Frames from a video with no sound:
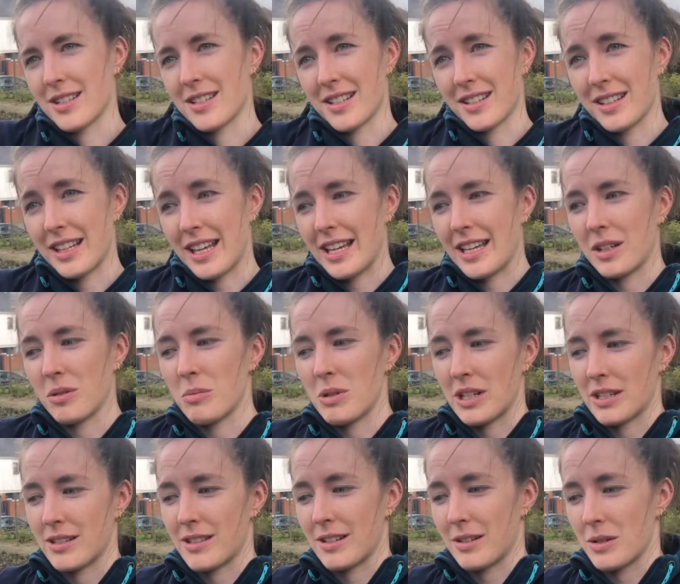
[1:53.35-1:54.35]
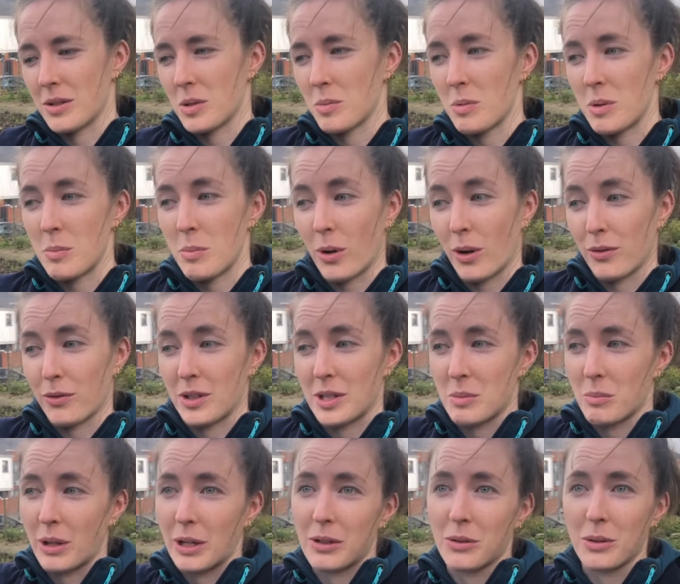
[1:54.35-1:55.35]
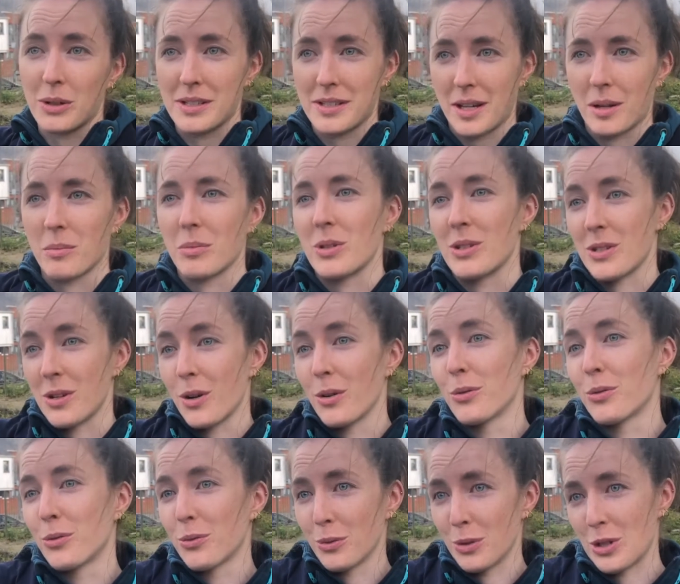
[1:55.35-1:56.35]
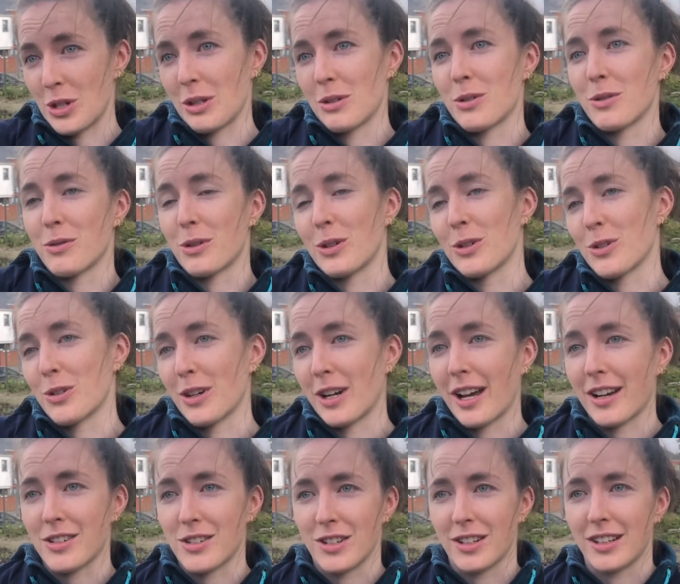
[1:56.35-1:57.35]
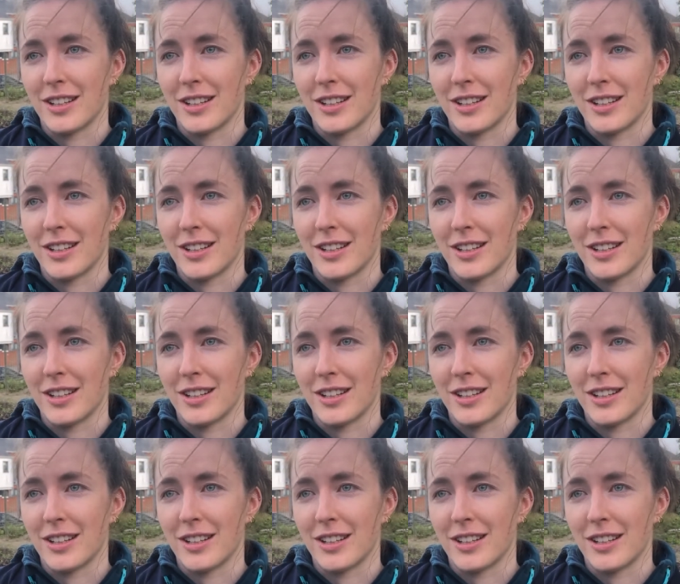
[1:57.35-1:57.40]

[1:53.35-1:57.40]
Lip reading: and they can be considered to be perfect micro examples of regenerative culture in action, I